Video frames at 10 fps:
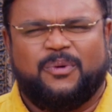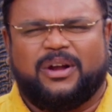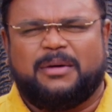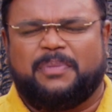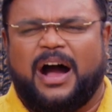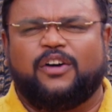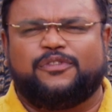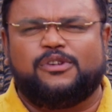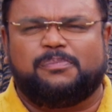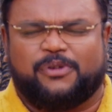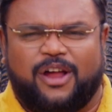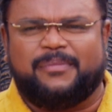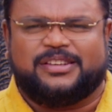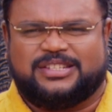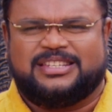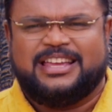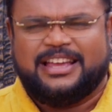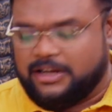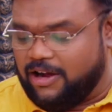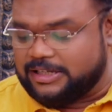What a powerful promise.
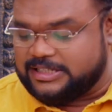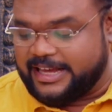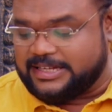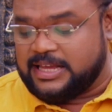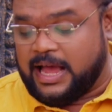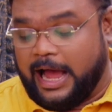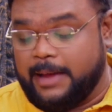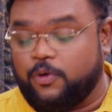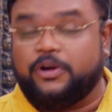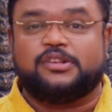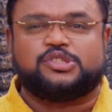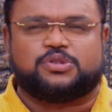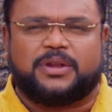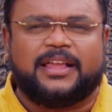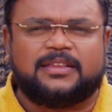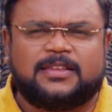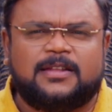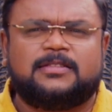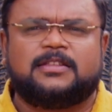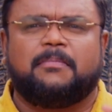God says, I'm going to
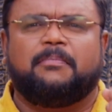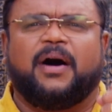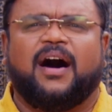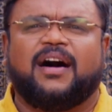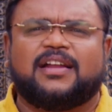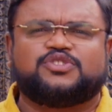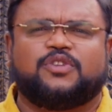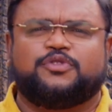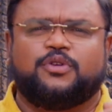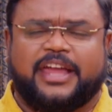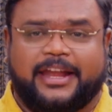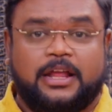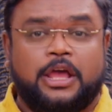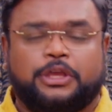strengthen the bars of your gate.